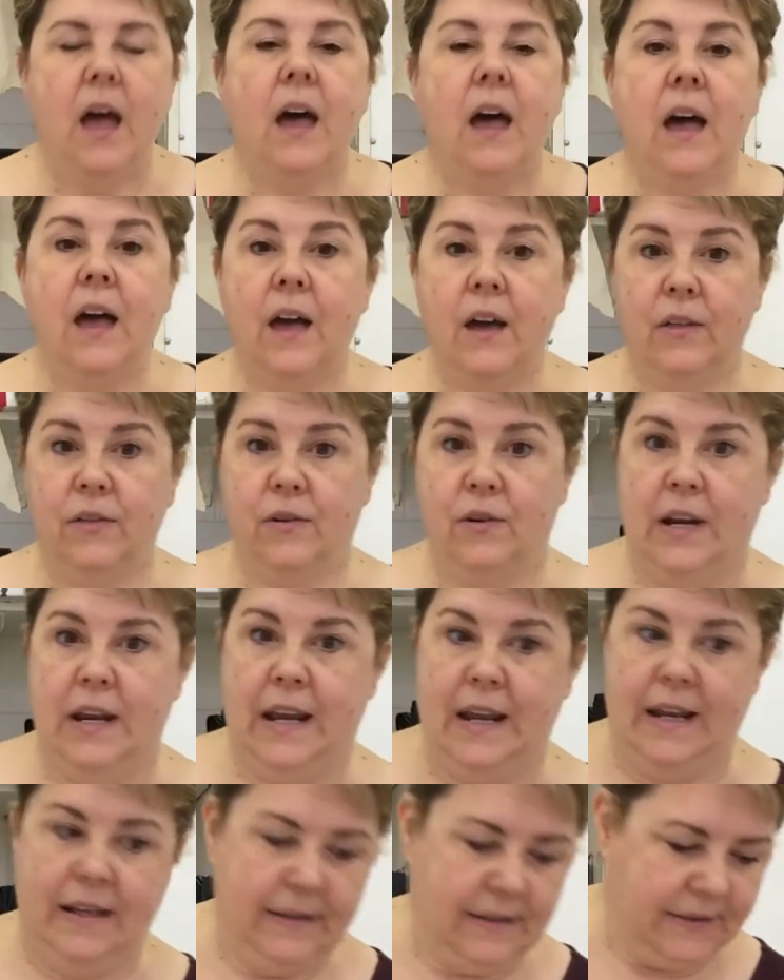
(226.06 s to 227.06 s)
Other
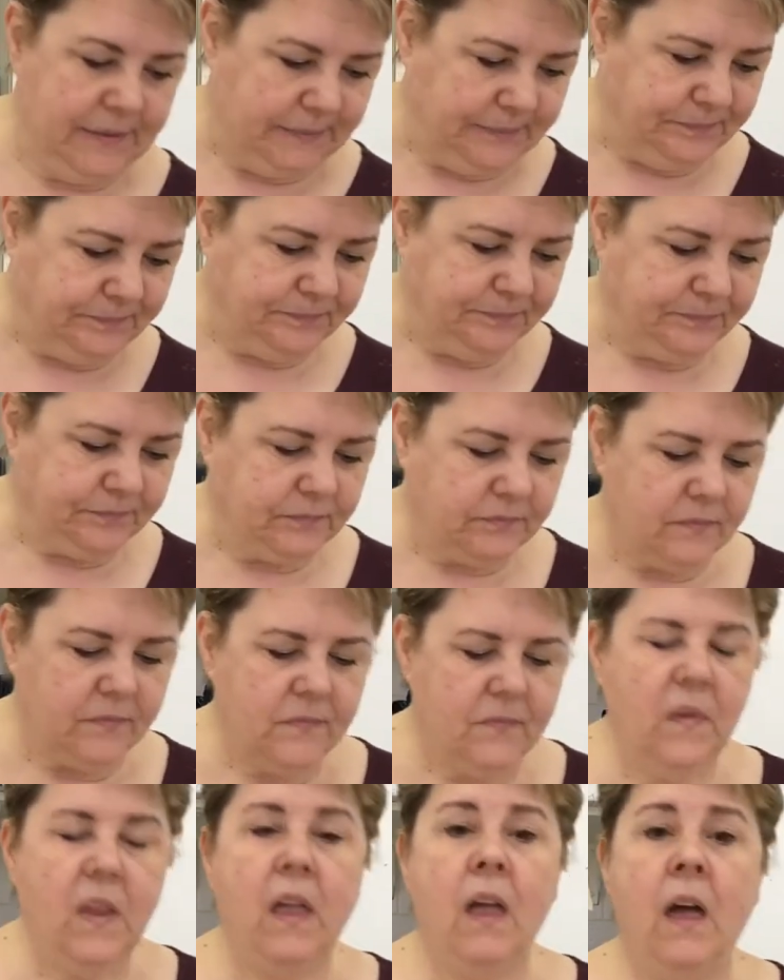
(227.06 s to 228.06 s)
needs.
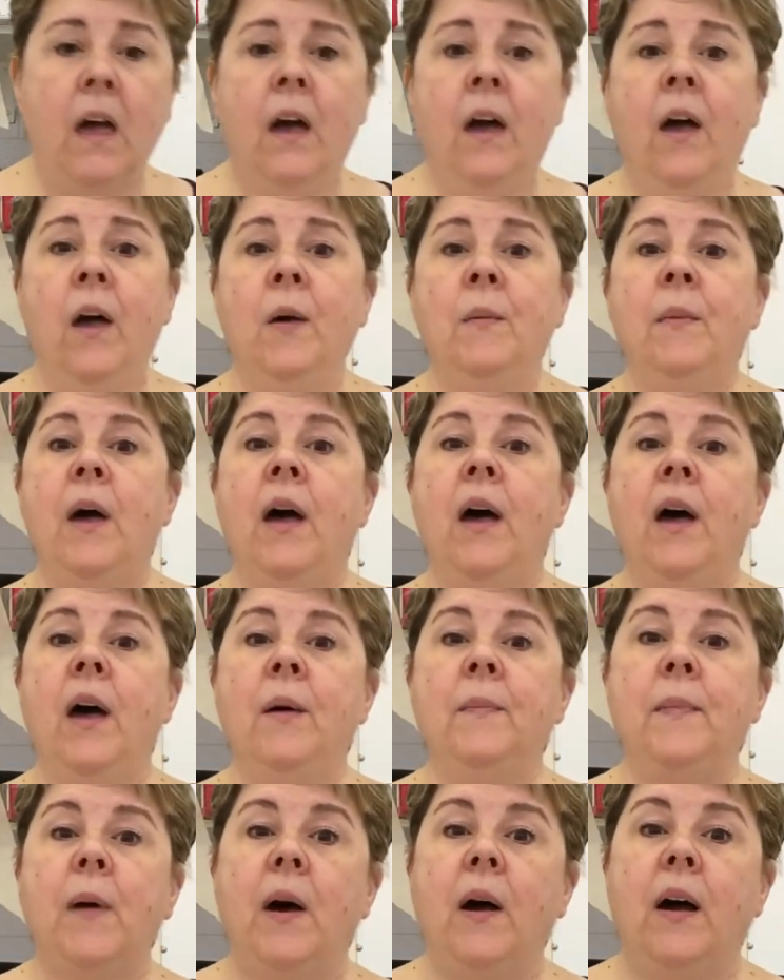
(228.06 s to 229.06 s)

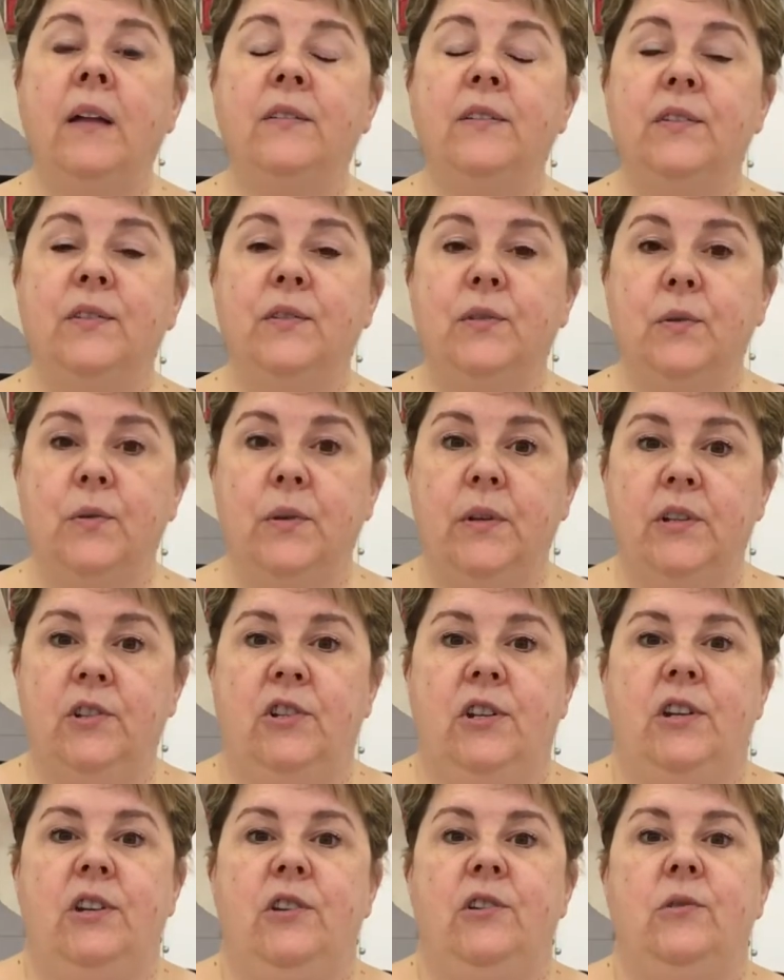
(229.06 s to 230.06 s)
Up on
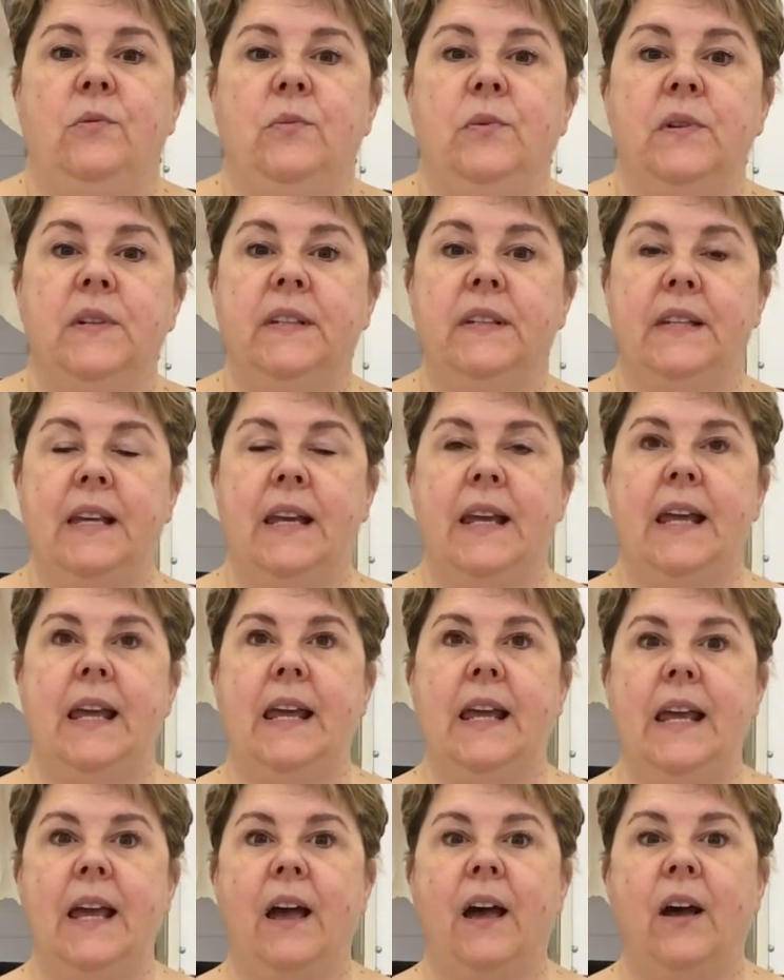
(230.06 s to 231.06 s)
Schoology, you will
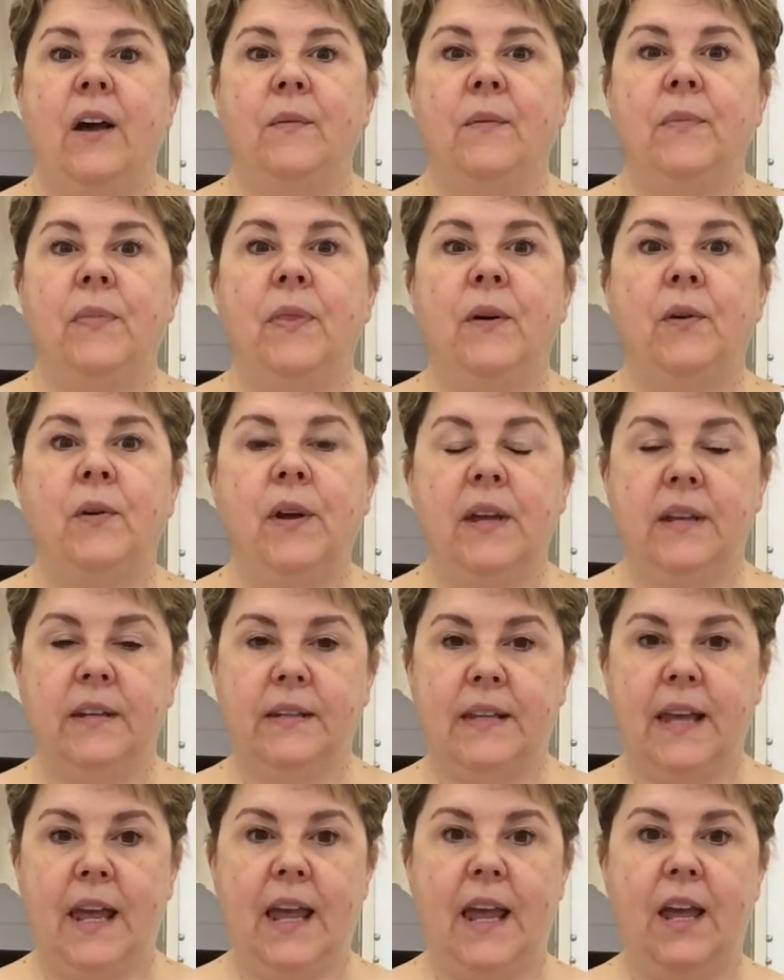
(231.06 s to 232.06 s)
see there is
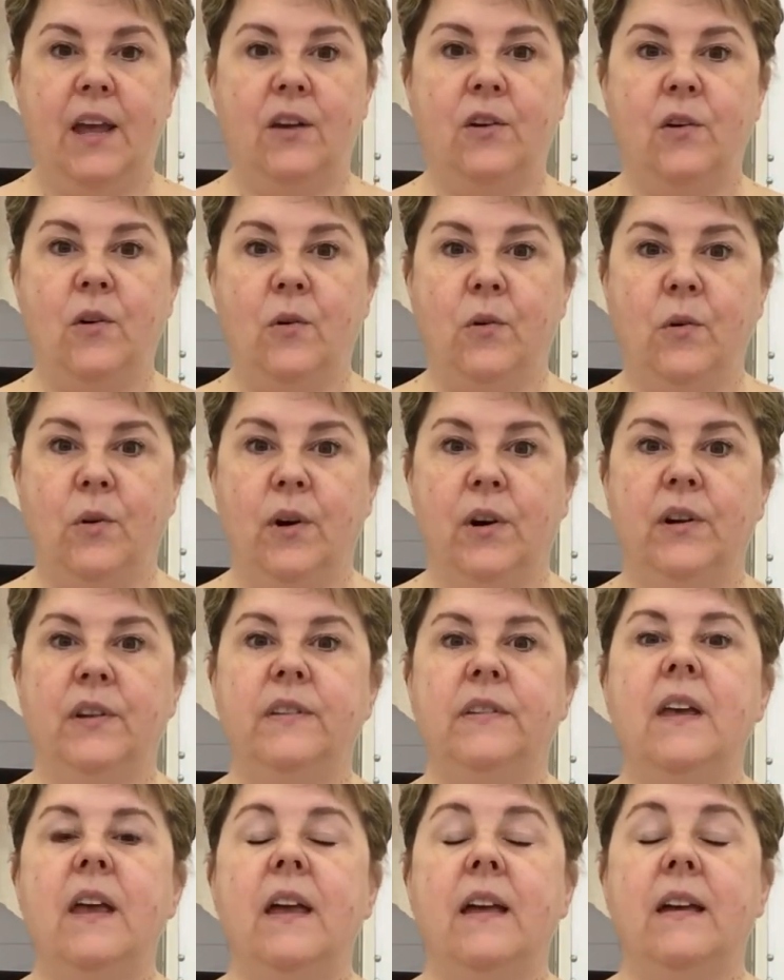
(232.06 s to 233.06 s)
a
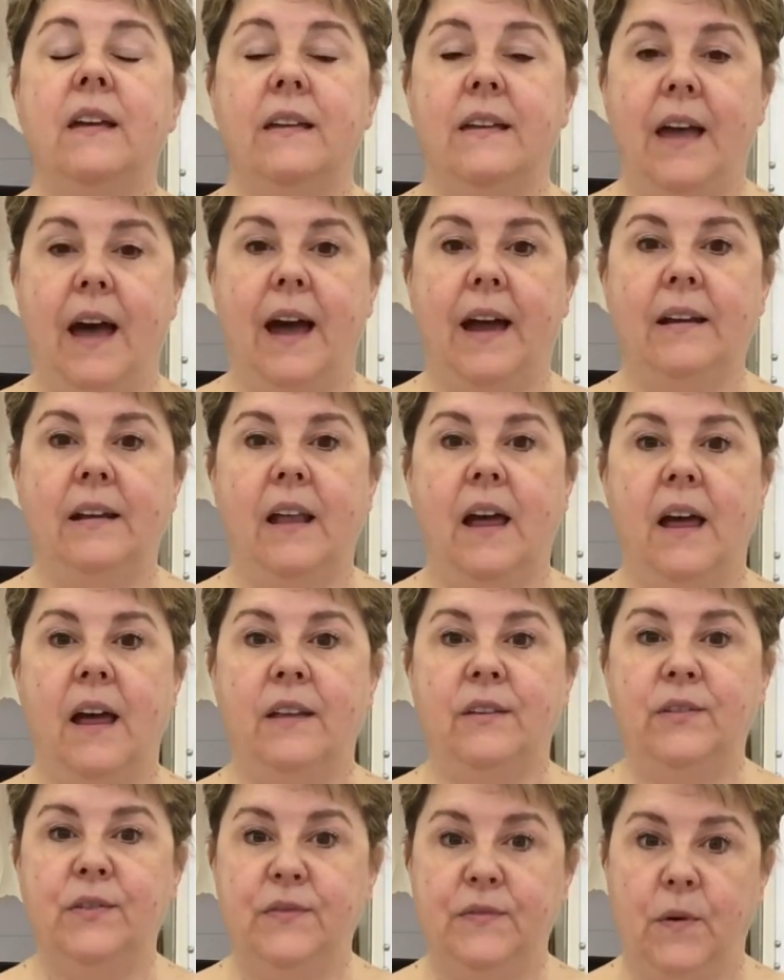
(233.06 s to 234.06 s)
course
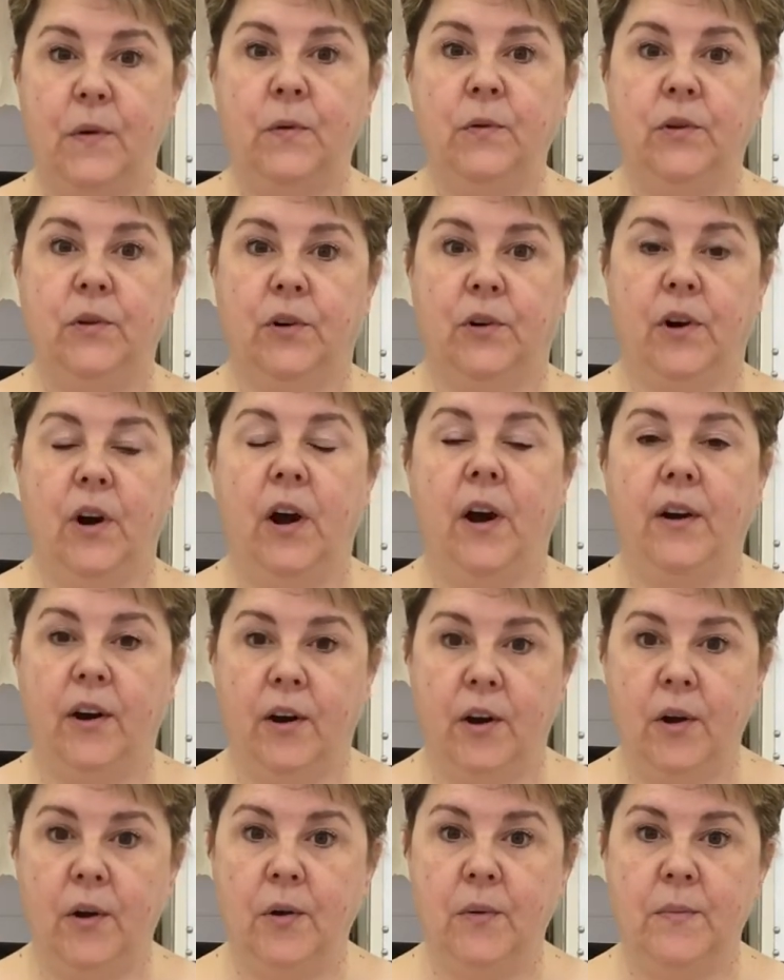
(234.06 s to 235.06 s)
guidelines folder on
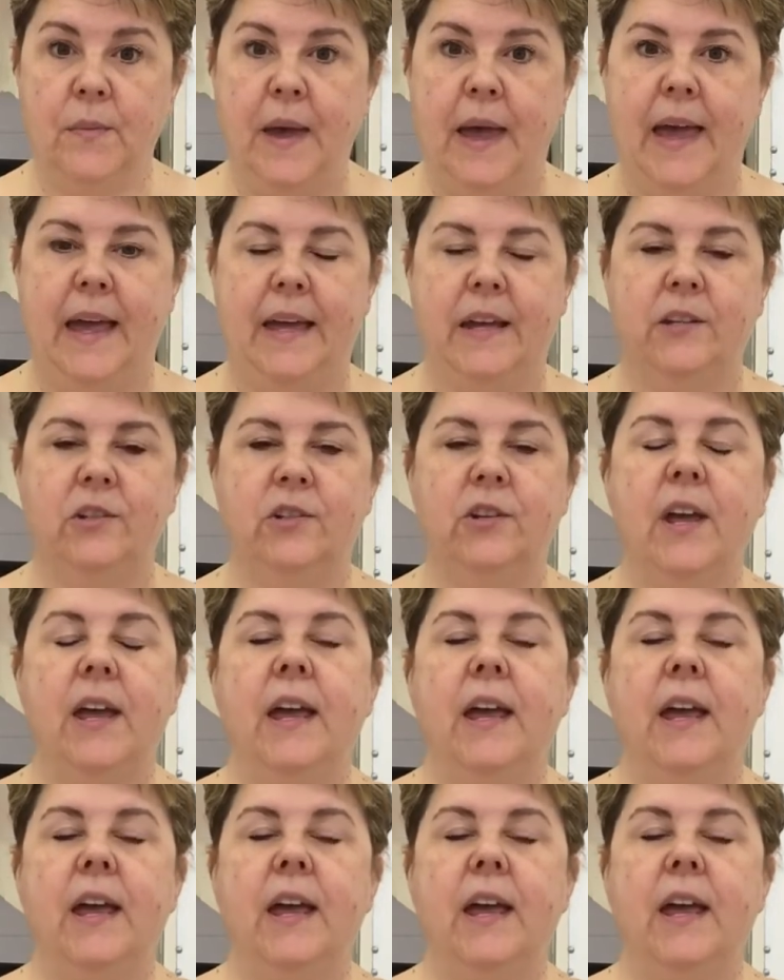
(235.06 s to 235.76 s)
our homepage.